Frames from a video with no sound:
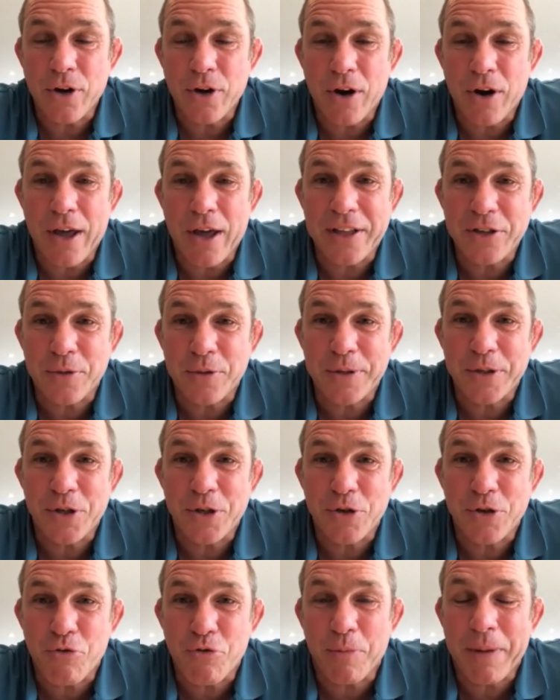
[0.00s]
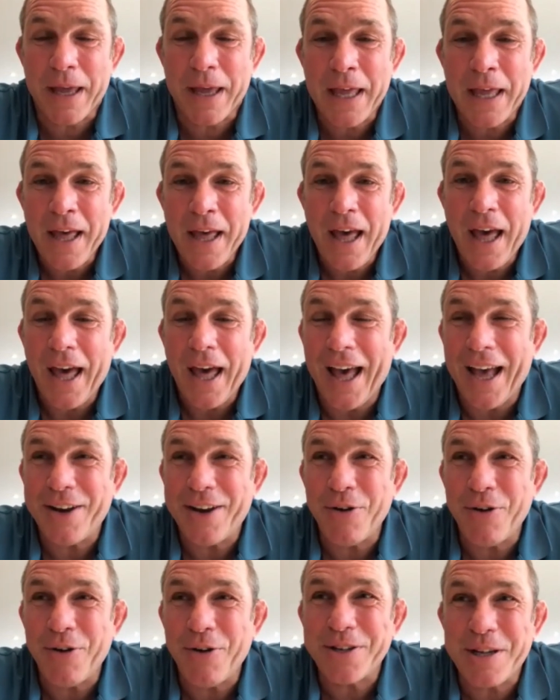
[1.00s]
I think it rung me. I
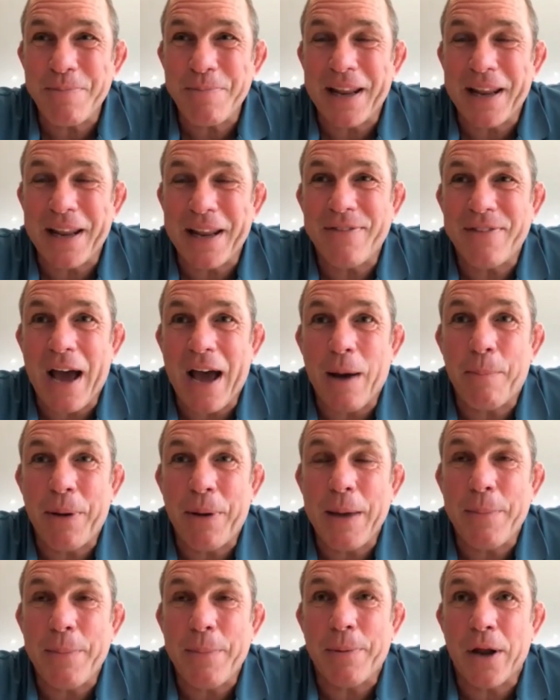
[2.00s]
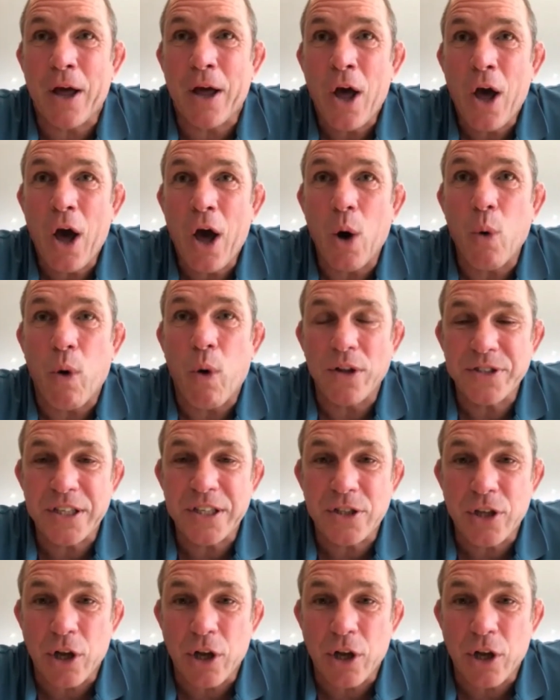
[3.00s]
do honestly believe now people are wanting to